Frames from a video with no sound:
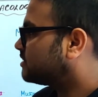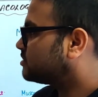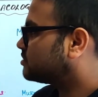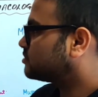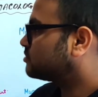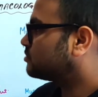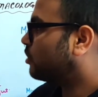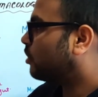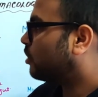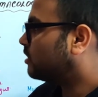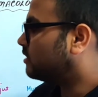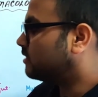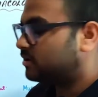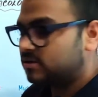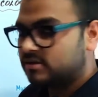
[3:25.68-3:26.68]
is
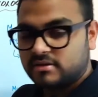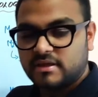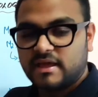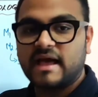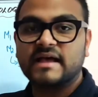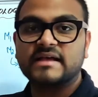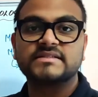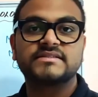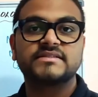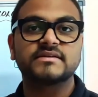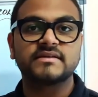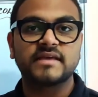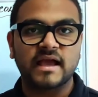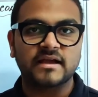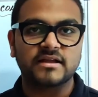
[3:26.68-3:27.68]
called as
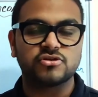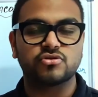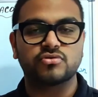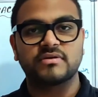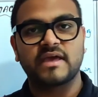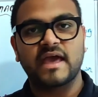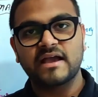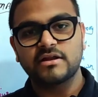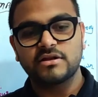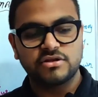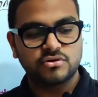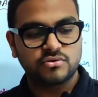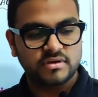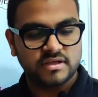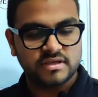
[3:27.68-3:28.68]
the ganglion.
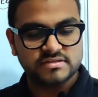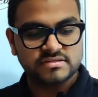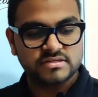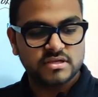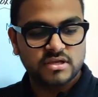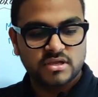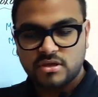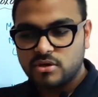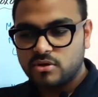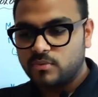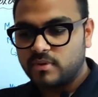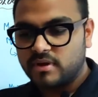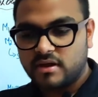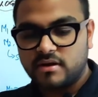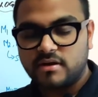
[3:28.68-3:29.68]
Ganglion is
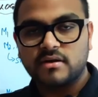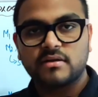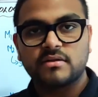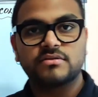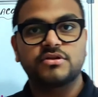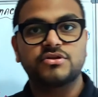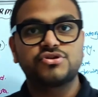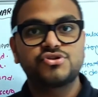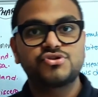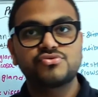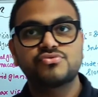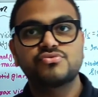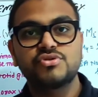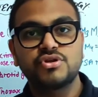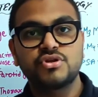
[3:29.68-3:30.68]
where the
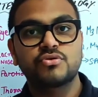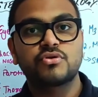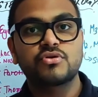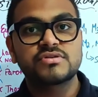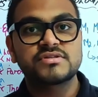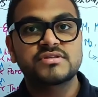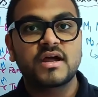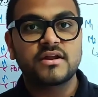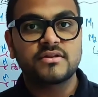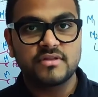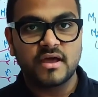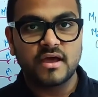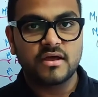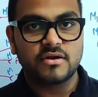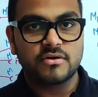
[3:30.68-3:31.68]
two neurons are
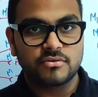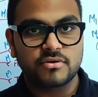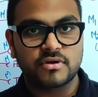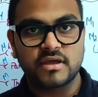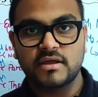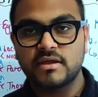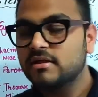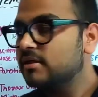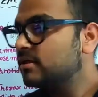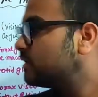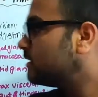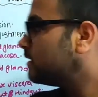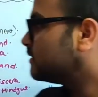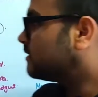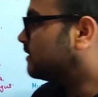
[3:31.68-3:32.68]
there. Okay,
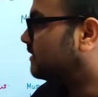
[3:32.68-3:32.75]
the